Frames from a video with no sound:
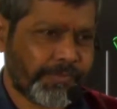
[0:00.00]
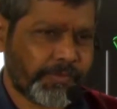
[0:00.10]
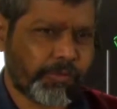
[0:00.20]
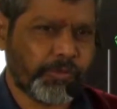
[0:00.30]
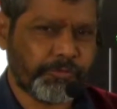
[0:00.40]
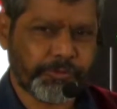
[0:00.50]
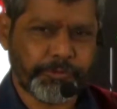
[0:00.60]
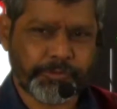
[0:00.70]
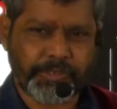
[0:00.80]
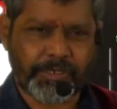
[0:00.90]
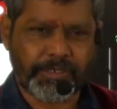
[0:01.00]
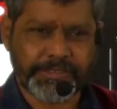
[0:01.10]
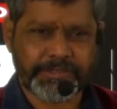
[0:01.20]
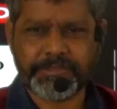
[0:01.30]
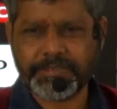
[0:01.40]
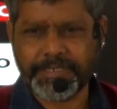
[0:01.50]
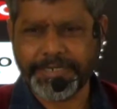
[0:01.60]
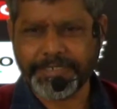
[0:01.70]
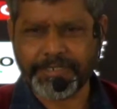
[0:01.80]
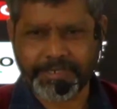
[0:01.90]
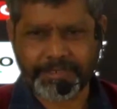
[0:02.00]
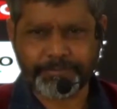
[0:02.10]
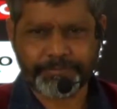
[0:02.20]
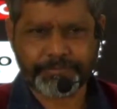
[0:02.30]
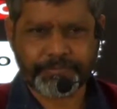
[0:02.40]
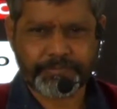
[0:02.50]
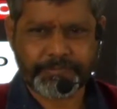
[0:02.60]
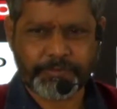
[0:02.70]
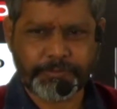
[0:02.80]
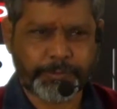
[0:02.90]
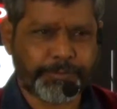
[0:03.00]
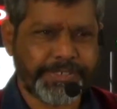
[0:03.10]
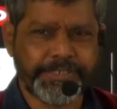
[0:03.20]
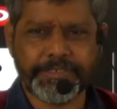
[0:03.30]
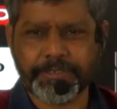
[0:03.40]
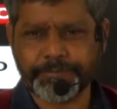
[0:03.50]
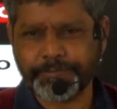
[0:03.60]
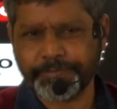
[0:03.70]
So, if you call this hate crime, if you made it up,